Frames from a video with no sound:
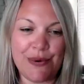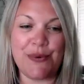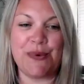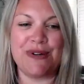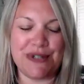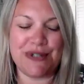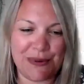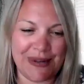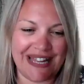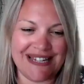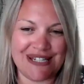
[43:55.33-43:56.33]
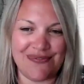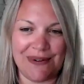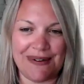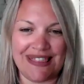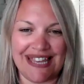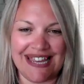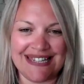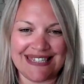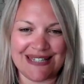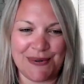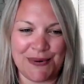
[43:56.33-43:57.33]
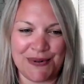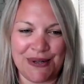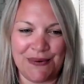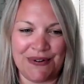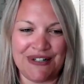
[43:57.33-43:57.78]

oh, we'll do a quick interview with these, or you're